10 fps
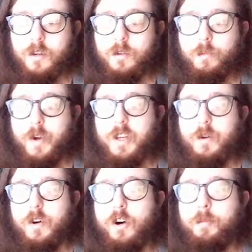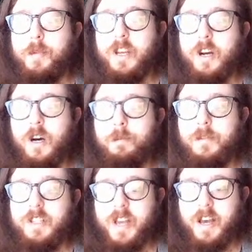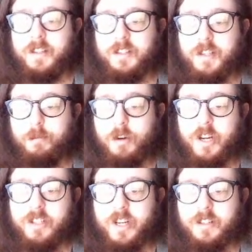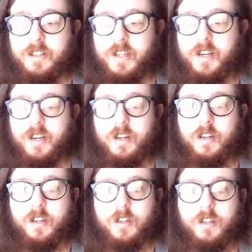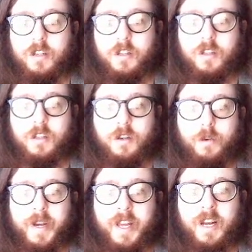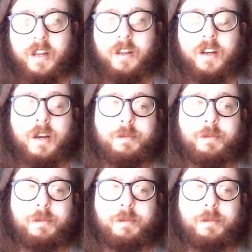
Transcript: When you open up tasks and projects here, wait, I'm